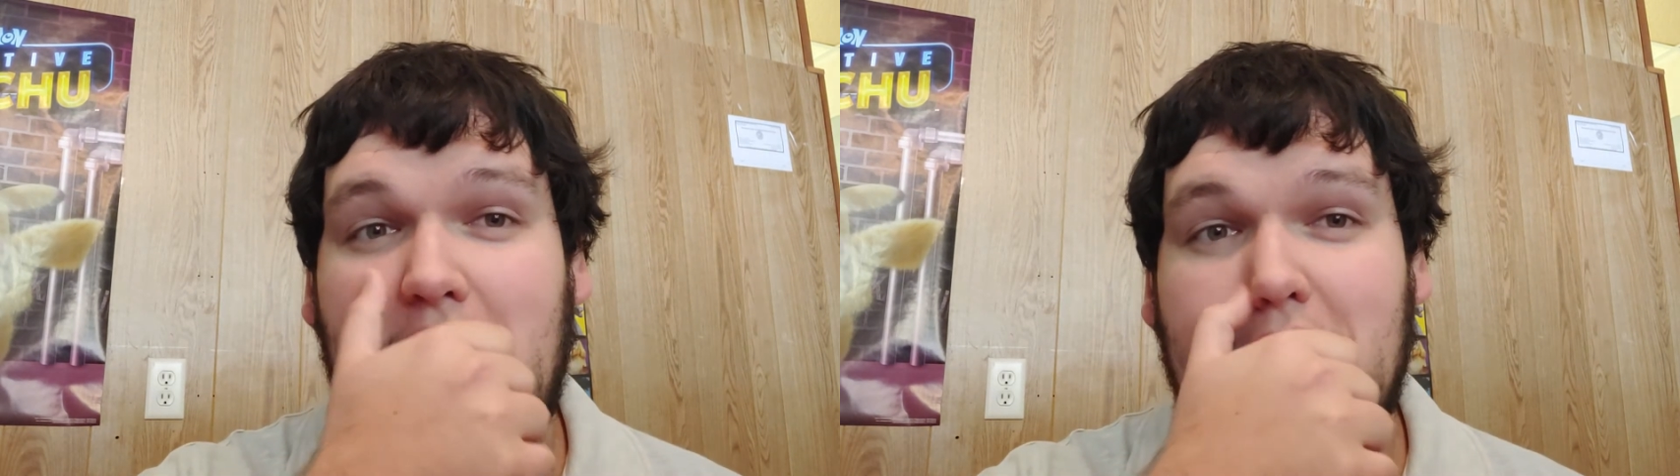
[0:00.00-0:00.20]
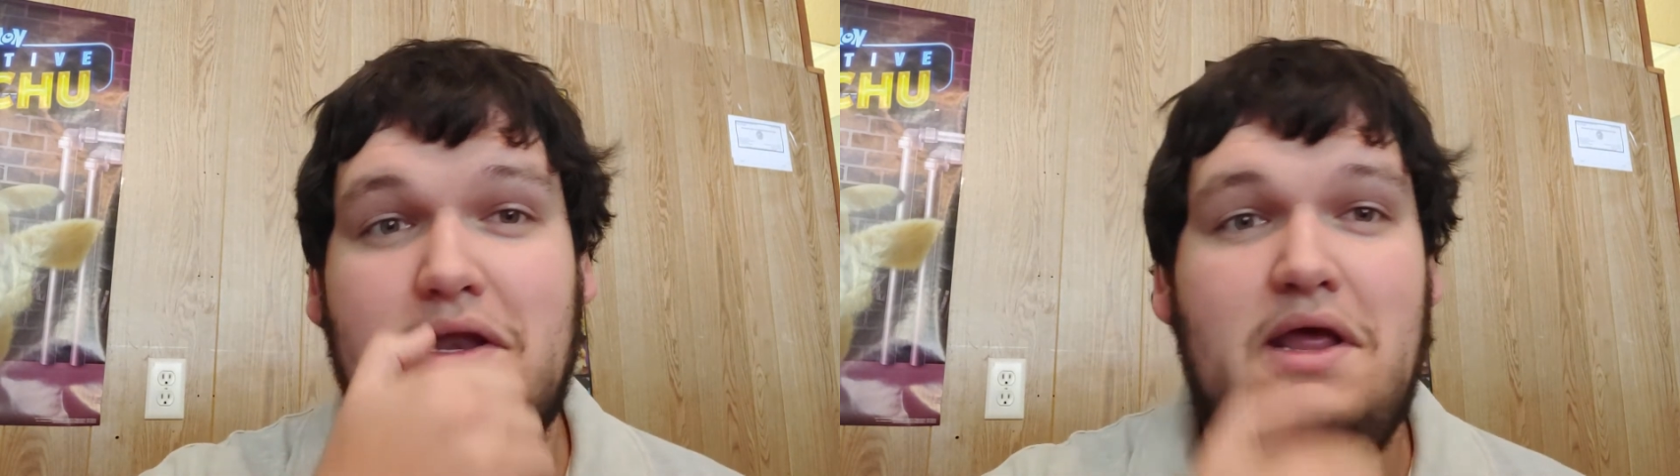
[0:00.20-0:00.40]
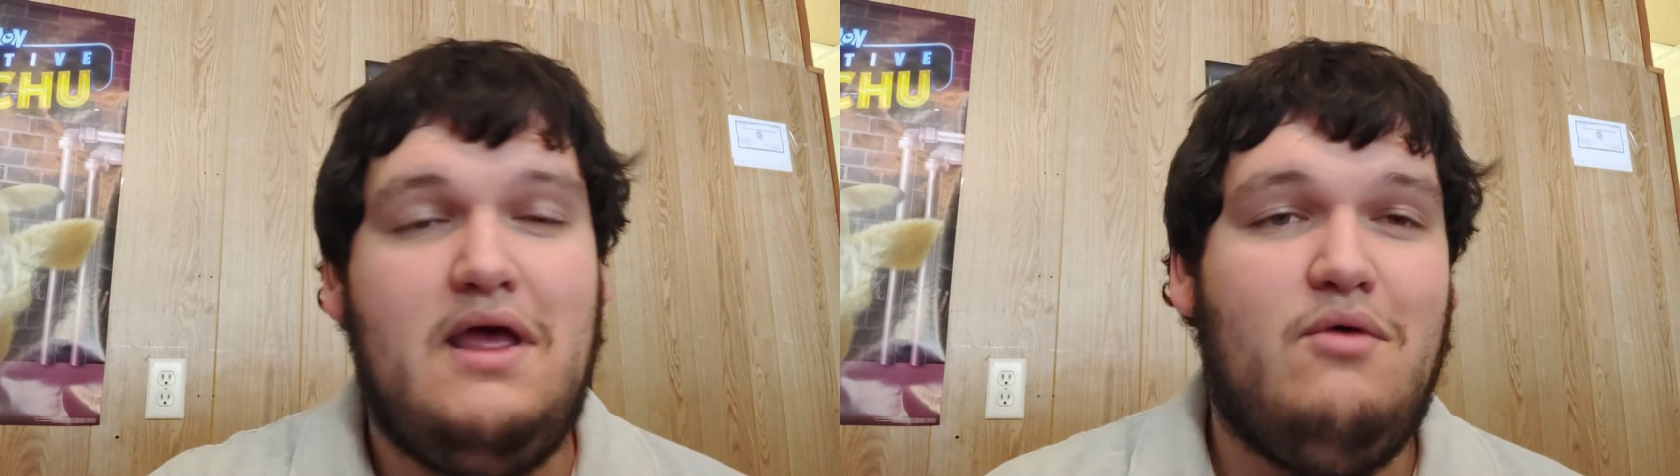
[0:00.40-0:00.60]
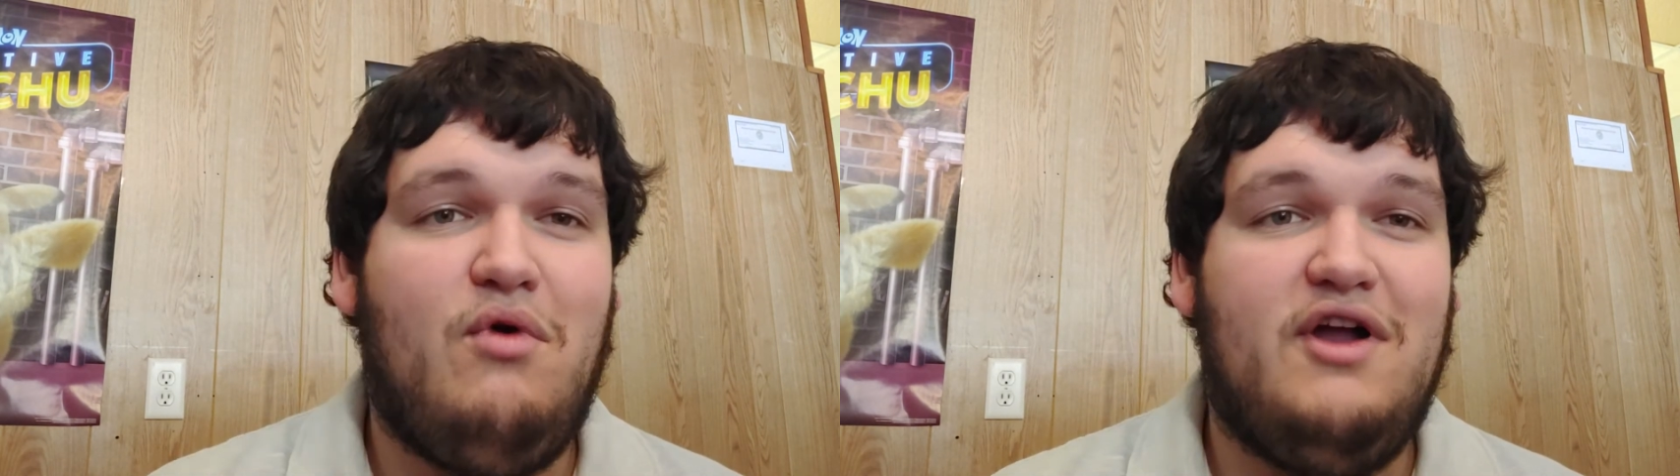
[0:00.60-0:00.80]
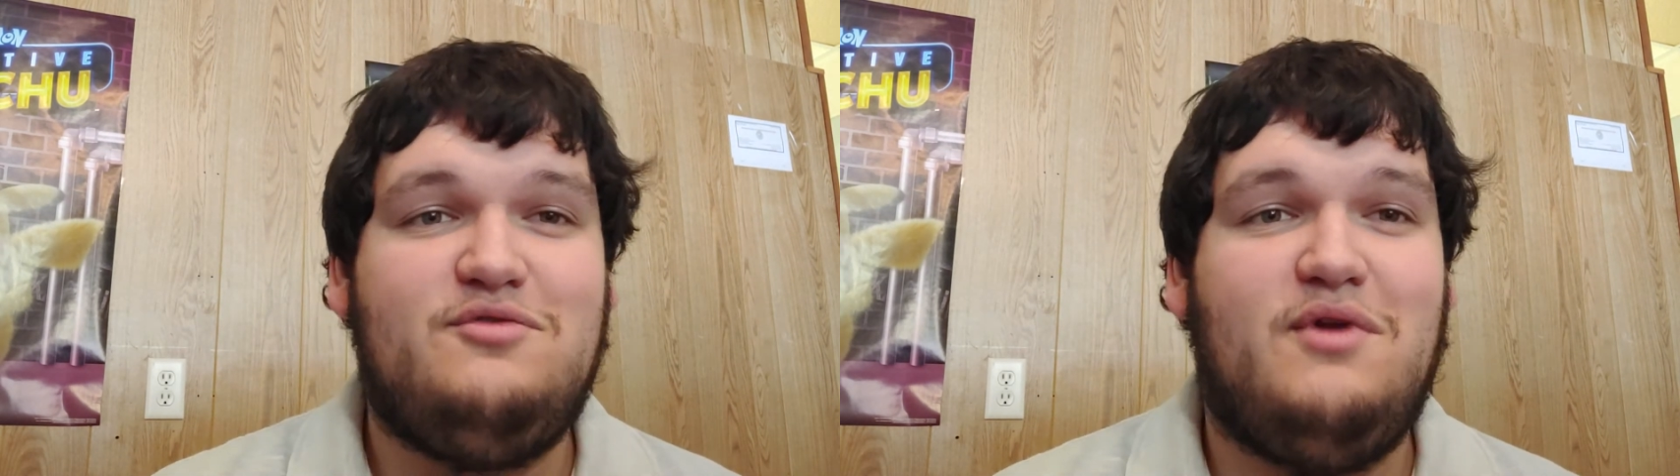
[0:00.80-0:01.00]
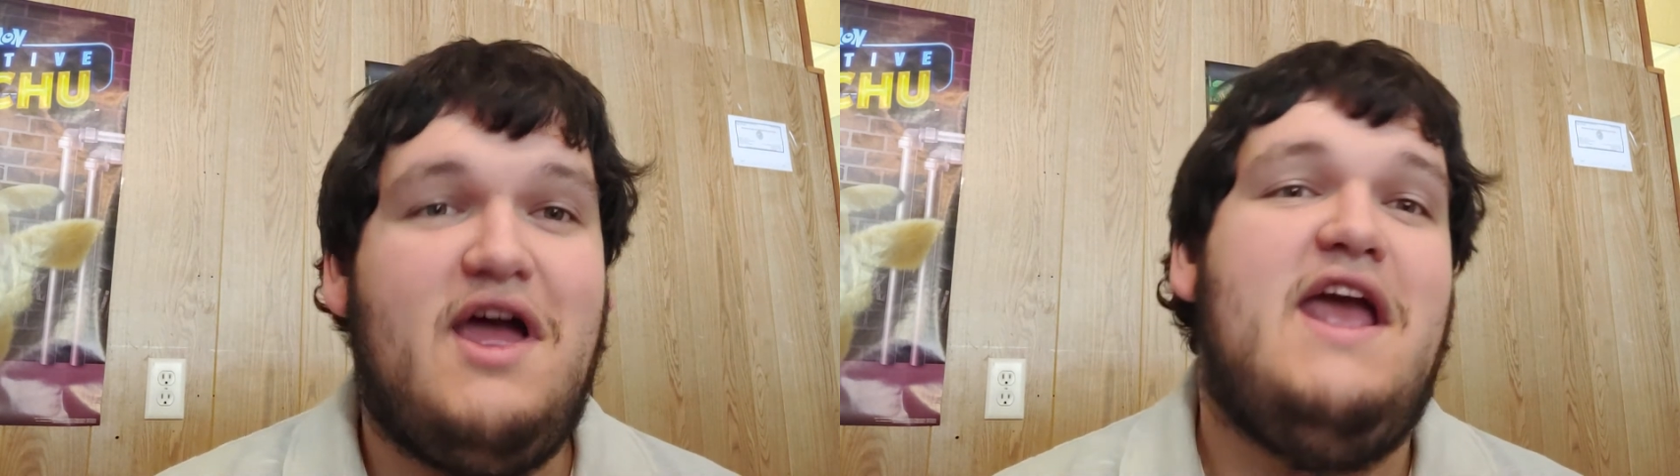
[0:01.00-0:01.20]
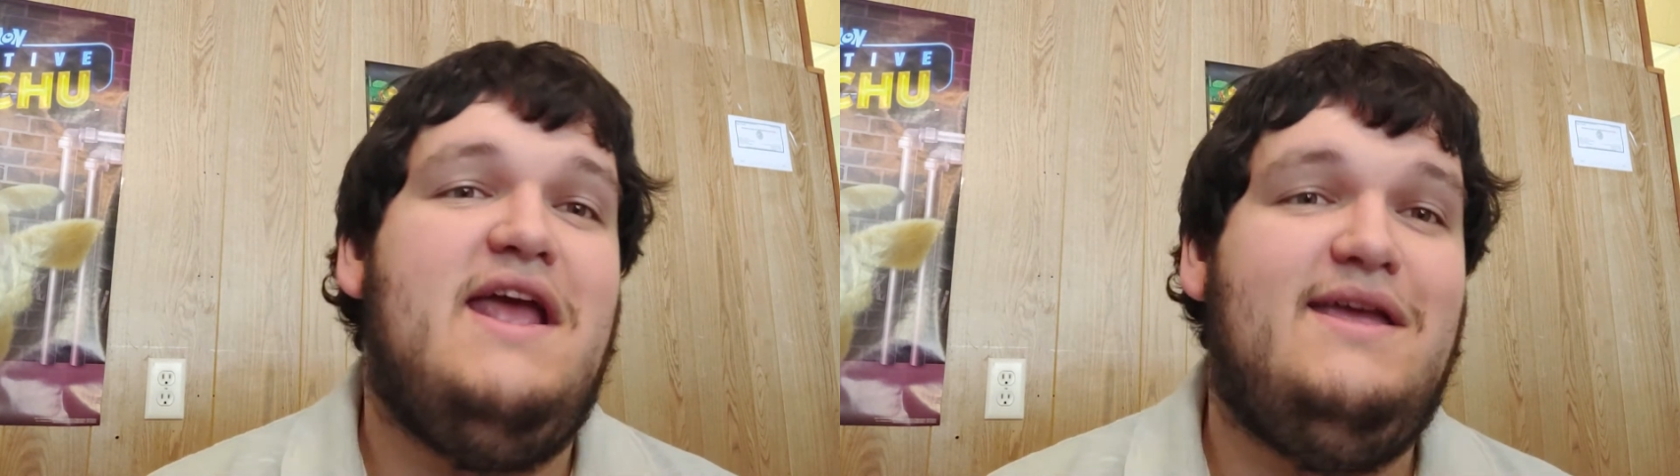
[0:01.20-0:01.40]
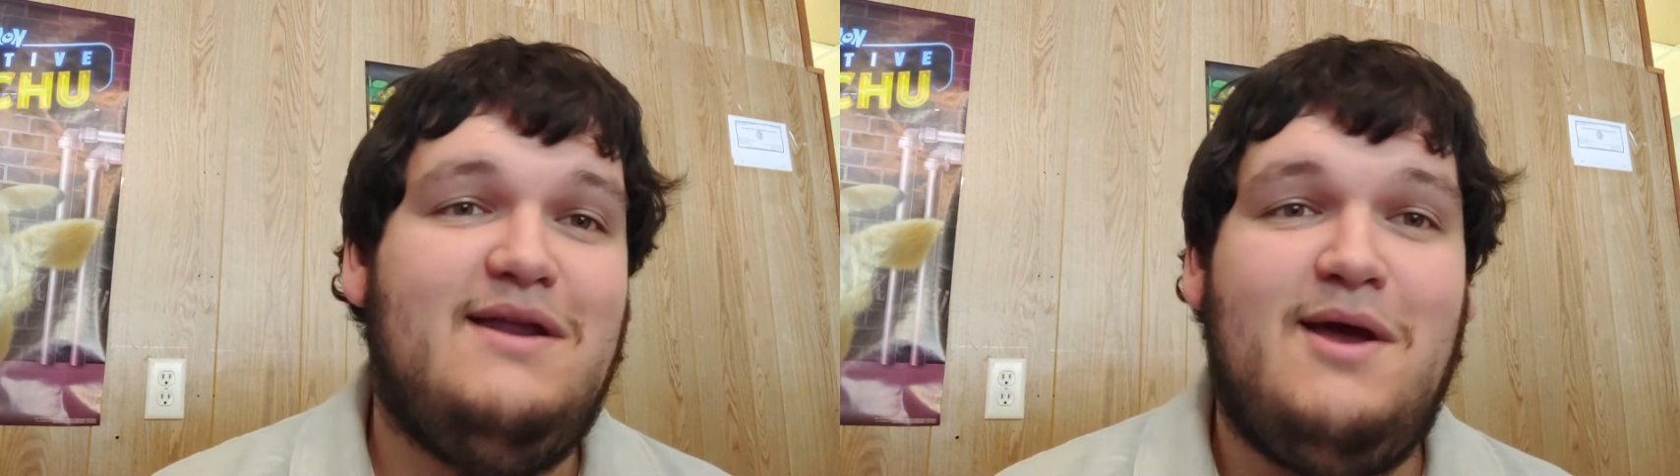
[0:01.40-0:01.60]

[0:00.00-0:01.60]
and watched what I ate.